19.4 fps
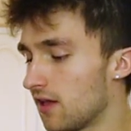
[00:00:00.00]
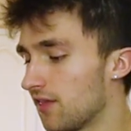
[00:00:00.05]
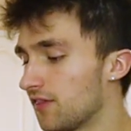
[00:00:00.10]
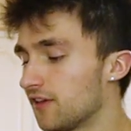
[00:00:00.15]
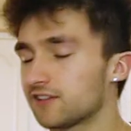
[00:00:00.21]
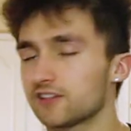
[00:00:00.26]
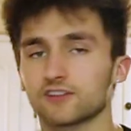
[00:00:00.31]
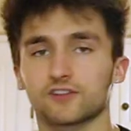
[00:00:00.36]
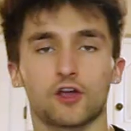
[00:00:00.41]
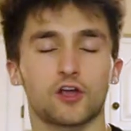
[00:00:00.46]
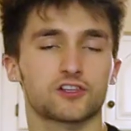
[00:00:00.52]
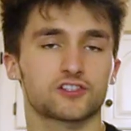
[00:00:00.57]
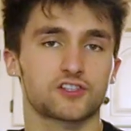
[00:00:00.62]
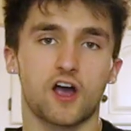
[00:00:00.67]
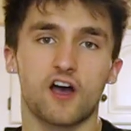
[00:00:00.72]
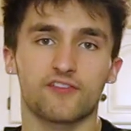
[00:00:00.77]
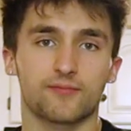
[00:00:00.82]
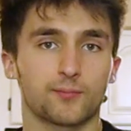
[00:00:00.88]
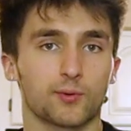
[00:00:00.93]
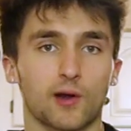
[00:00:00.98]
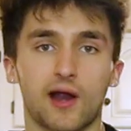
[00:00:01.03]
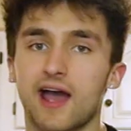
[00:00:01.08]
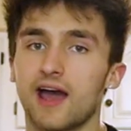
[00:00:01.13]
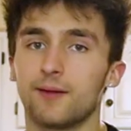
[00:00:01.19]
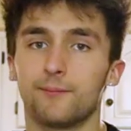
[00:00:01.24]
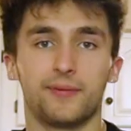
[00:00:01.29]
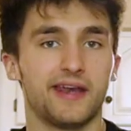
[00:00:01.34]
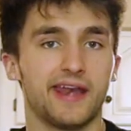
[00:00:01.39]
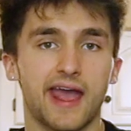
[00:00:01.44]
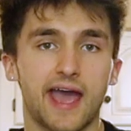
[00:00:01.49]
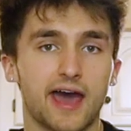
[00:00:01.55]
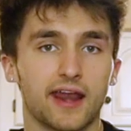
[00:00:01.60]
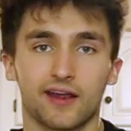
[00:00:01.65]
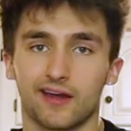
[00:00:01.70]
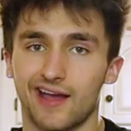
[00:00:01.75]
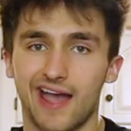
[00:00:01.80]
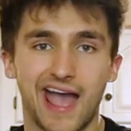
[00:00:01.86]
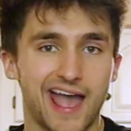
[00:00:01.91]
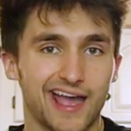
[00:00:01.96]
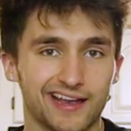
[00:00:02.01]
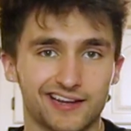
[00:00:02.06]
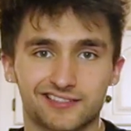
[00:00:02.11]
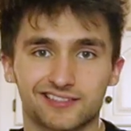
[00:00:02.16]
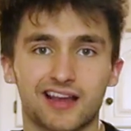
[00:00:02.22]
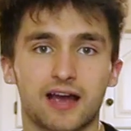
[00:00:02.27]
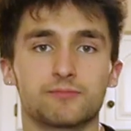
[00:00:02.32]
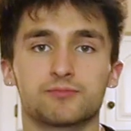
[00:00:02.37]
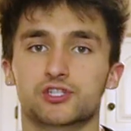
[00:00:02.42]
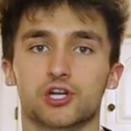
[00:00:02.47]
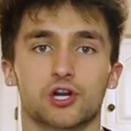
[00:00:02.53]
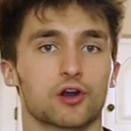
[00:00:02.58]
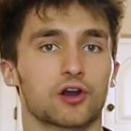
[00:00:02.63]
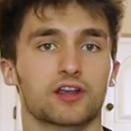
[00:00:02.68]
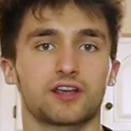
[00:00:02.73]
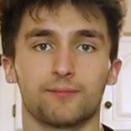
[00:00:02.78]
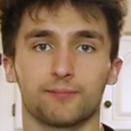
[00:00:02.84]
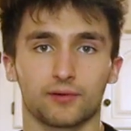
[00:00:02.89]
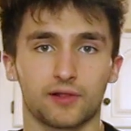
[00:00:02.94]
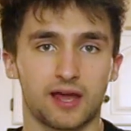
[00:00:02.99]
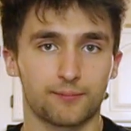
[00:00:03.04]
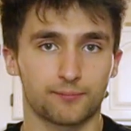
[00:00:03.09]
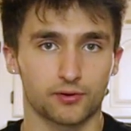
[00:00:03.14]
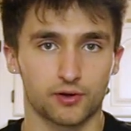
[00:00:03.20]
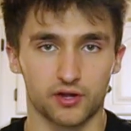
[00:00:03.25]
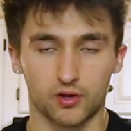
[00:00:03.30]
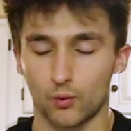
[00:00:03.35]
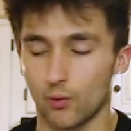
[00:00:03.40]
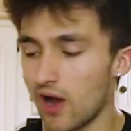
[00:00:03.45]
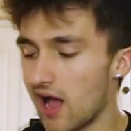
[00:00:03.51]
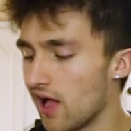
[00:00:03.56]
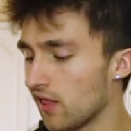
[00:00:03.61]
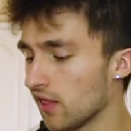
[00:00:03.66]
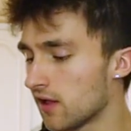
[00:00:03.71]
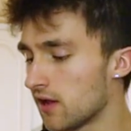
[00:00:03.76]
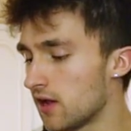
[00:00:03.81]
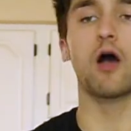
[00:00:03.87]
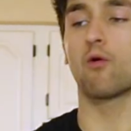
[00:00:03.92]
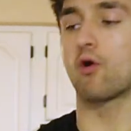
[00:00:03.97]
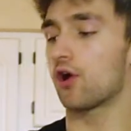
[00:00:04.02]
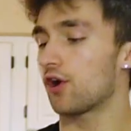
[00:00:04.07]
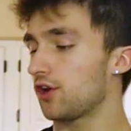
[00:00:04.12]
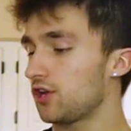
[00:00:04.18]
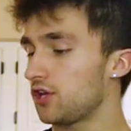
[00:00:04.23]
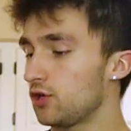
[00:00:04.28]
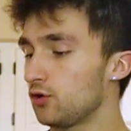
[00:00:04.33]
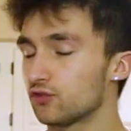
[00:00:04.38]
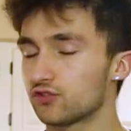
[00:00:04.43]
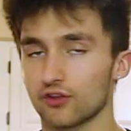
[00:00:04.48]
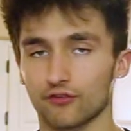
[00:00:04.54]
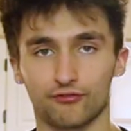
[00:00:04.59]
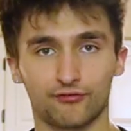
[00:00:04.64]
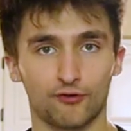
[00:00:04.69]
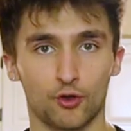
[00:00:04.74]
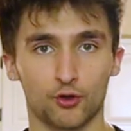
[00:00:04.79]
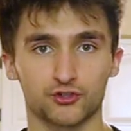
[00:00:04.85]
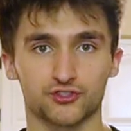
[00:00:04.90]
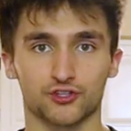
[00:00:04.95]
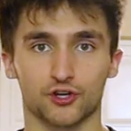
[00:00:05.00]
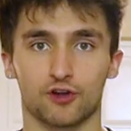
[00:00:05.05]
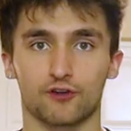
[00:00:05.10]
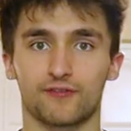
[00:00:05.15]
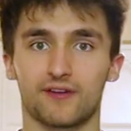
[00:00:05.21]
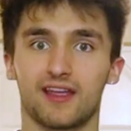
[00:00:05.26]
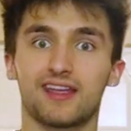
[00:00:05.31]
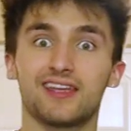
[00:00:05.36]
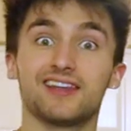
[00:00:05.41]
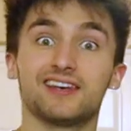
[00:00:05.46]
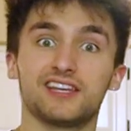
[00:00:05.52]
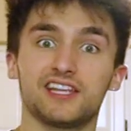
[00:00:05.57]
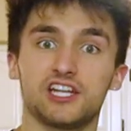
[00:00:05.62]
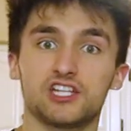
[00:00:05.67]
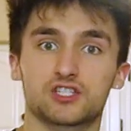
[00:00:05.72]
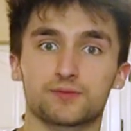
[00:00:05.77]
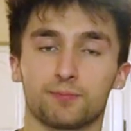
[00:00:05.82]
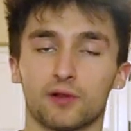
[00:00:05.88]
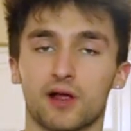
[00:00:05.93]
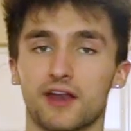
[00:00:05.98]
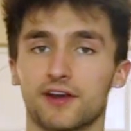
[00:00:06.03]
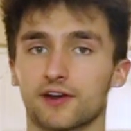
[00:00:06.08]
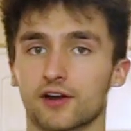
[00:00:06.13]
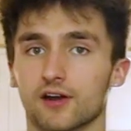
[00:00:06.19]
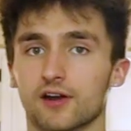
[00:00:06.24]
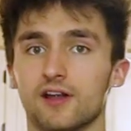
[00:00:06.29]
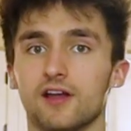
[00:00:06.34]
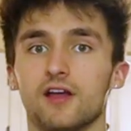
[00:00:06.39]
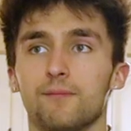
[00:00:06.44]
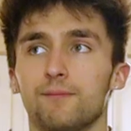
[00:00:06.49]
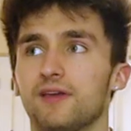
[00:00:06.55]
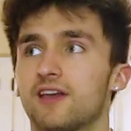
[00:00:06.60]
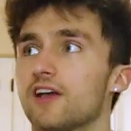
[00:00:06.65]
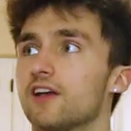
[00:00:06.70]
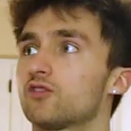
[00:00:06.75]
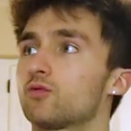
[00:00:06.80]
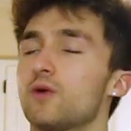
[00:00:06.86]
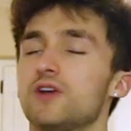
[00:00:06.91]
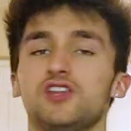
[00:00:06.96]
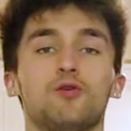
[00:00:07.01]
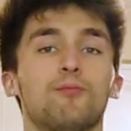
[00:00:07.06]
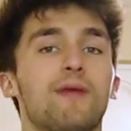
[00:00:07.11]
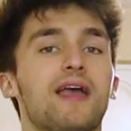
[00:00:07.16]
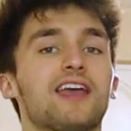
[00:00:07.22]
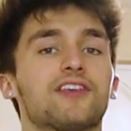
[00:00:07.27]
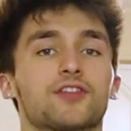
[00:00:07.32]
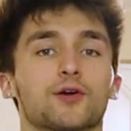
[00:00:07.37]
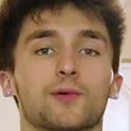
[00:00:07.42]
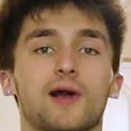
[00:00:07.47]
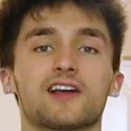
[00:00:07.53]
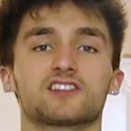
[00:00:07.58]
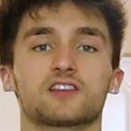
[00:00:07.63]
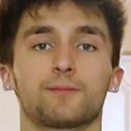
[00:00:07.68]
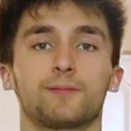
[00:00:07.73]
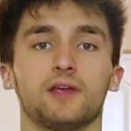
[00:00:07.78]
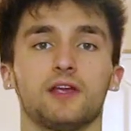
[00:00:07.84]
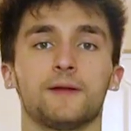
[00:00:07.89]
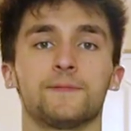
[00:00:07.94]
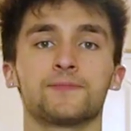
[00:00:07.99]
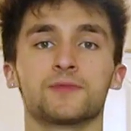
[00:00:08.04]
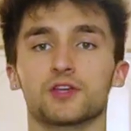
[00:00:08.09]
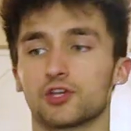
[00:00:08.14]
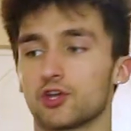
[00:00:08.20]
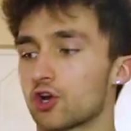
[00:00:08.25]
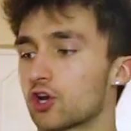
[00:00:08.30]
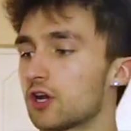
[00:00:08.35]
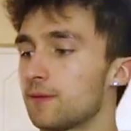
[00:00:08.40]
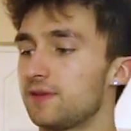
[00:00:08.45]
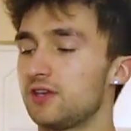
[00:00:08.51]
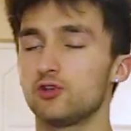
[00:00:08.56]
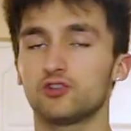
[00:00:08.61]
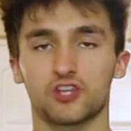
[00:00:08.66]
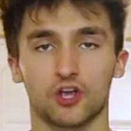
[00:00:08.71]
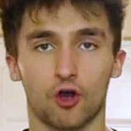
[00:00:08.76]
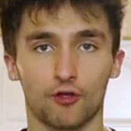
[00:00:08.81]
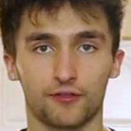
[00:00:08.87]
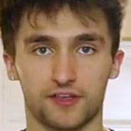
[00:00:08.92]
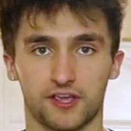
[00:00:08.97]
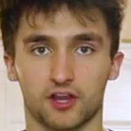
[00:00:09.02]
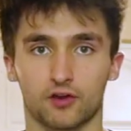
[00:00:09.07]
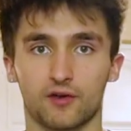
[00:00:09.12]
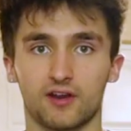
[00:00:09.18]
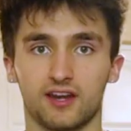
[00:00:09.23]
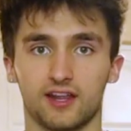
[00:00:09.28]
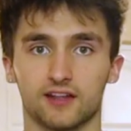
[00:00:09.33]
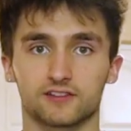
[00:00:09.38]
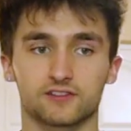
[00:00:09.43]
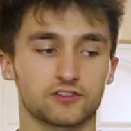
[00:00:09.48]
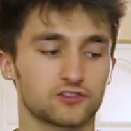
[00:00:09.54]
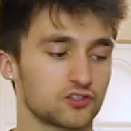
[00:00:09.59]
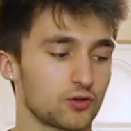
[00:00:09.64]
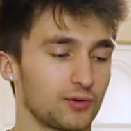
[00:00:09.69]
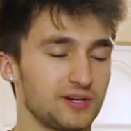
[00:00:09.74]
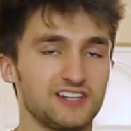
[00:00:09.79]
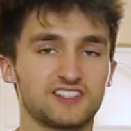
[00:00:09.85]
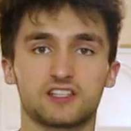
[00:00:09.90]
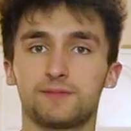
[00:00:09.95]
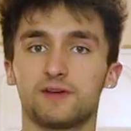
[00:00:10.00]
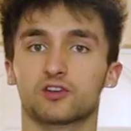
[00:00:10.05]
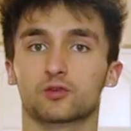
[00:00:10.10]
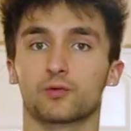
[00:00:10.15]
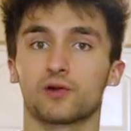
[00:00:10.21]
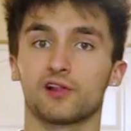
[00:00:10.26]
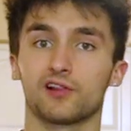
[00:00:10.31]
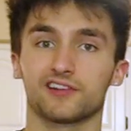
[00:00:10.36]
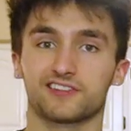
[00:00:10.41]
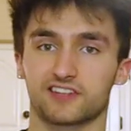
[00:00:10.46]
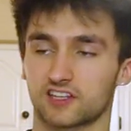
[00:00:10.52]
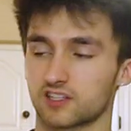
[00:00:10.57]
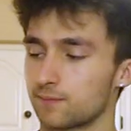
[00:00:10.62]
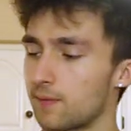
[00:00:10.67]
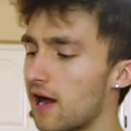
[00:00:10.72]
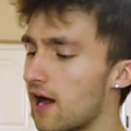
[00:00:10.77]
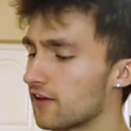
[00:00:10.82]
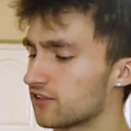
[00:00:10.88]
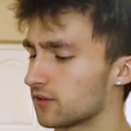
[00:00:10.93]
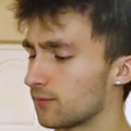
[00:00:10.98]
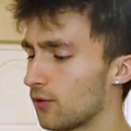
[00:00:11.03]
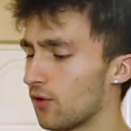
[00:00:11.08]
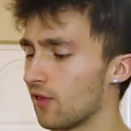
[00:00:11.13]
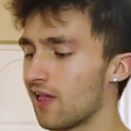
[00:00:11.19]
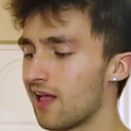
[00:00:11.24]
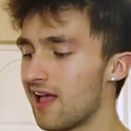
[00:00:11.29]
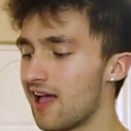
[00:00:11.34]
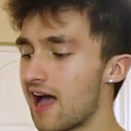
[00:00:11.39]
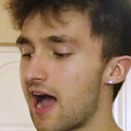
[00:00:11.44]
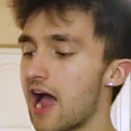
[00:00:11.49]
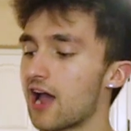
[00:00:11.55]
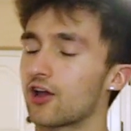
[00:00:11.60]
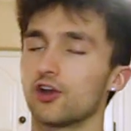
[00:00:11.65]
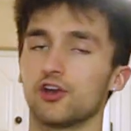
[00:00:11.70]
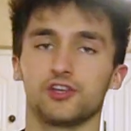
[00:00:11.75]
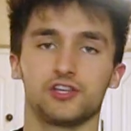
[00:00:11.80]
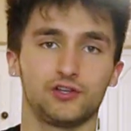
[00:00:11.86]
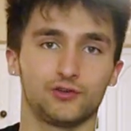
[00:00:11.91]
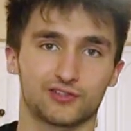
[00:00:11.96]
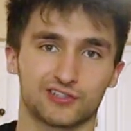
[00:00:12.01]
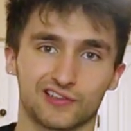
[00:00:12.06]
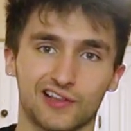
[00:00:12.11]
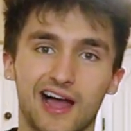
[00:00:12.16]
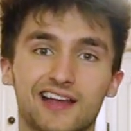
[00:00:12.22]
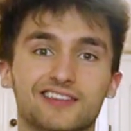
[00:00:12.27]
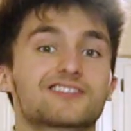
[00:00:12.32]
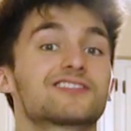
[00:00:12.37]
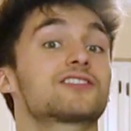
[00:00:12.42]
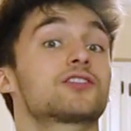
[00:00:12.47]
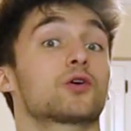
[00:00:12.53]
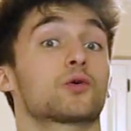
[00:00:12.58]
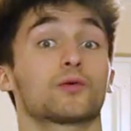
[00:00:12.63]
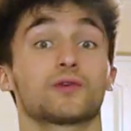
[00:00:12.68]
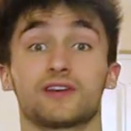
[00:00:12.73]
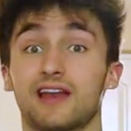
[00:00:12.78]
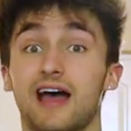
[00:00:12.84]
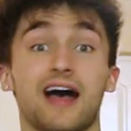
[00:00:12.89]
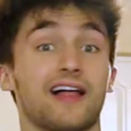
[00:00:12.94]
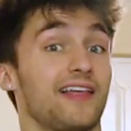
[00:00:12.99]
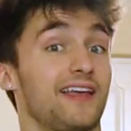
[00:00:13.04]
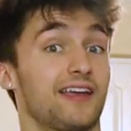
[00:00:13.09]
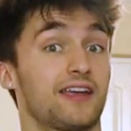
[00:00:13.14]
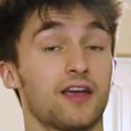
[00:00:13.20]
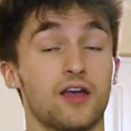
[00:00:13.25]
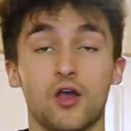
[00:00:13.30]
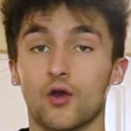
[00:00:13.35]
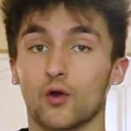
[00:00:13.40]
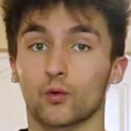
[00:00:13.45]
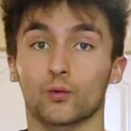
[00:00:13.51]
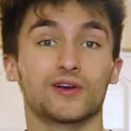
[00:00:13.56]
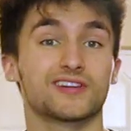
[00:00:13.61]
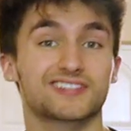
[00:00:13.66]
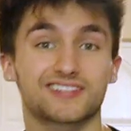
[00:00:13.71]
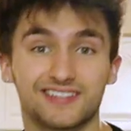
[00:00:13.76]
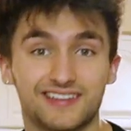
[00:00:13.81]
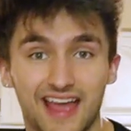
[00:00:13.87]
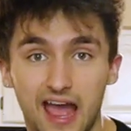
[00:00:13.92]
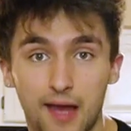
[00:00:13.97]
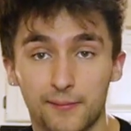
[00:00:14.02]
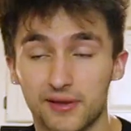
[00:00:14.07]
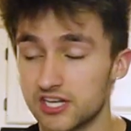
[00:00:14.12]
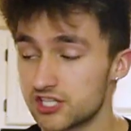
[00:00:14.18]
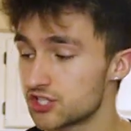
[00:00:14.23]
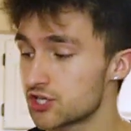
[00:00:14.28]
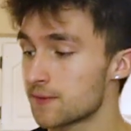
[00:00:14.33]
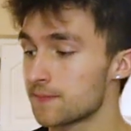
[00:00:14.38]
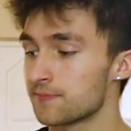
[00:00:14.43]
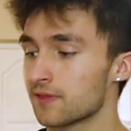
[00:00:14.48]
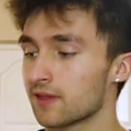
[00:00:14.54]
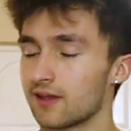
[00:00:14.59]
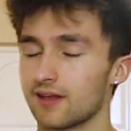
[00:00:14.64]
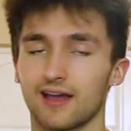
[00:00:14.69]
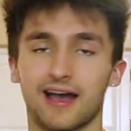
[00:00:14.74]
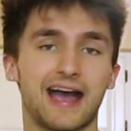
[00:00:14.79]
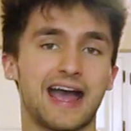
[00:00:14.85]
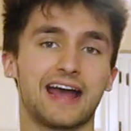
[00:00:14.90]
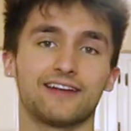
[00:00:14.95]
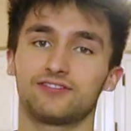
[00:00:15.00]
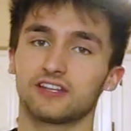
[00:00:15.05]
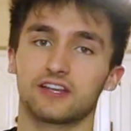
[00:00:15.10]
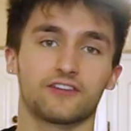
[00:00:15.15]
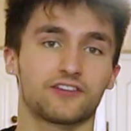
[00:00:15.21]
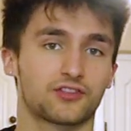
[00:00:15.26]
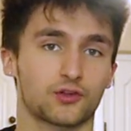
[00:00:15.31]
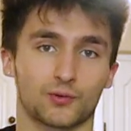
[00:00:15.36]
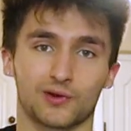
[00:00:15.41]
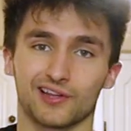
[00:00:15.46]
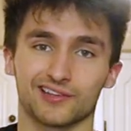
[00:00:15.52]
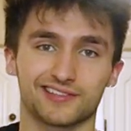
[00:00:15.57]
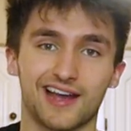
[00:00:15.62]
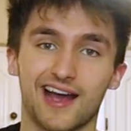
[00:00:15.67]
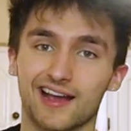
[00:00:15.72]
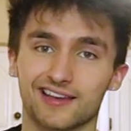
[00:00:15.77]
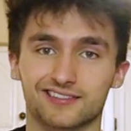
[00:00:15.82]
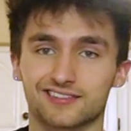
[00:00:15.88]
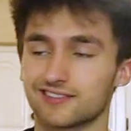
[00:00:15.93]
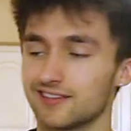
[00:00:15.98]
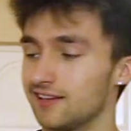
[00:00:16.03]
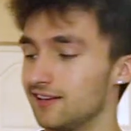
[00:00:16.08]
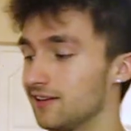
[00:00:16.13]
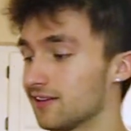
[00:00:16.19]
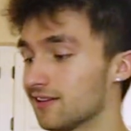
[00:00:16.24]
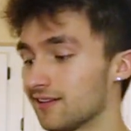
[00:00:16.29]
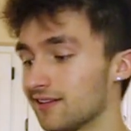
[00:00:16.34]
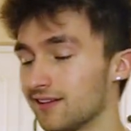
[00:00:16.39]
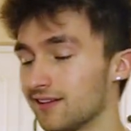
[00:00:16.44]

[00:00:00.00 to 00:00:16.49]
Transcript: This is all soft bread, banana, eggs. I'm sure it can blend pretty well. I wanted to use the full serving in each blender because when you make the recipe, you're gonna be using all the ingredients. So it needs to be as realistic as possible. I couldn't use less to not like risk damage. I have to give it the real test and,